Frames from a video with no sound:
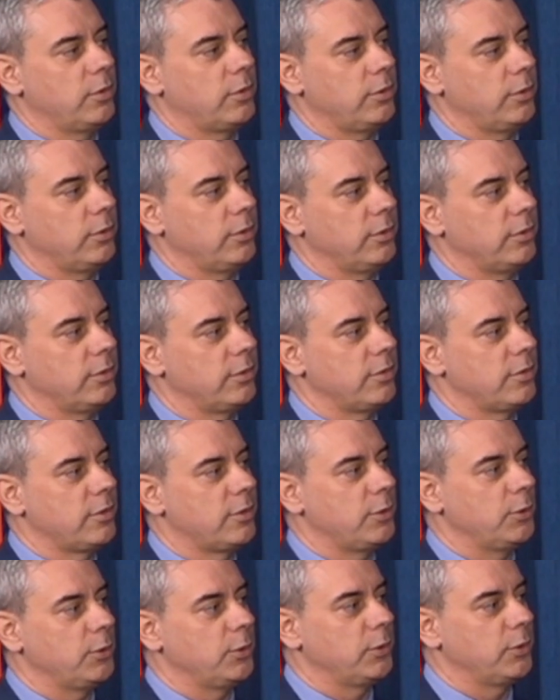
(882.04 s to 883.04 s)
you
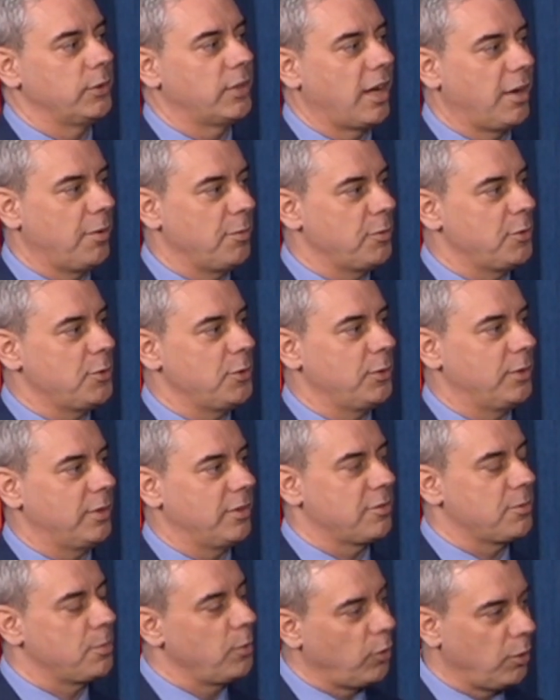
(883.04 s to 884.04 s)
to come to
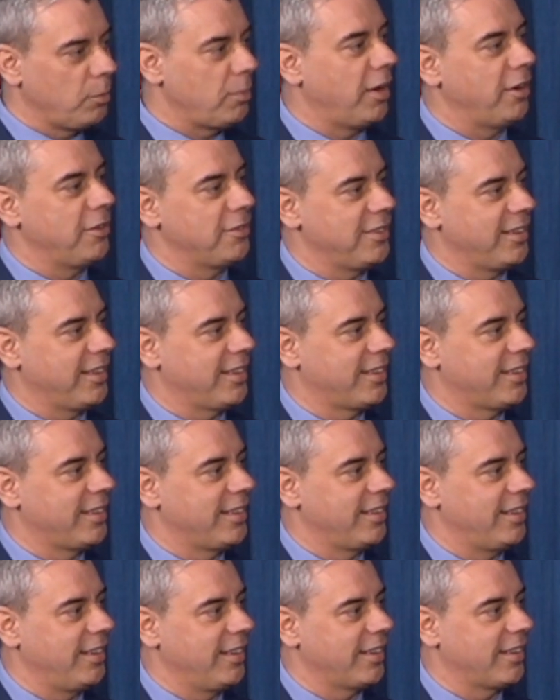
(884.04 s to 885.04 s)
a small
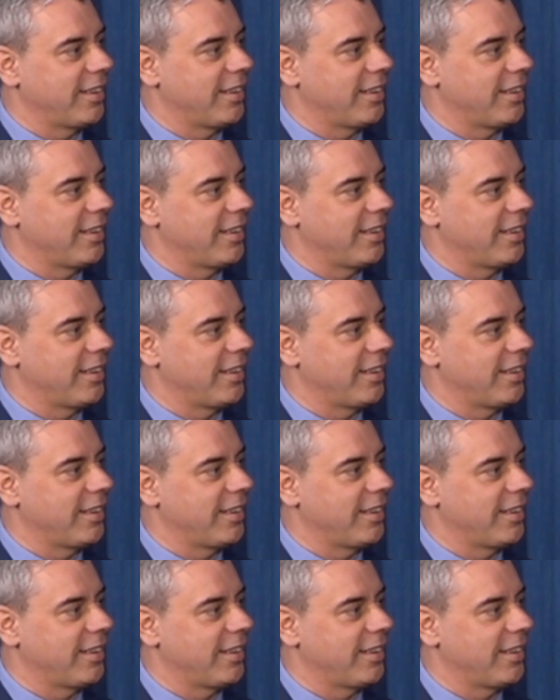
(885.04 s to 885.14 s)
biotech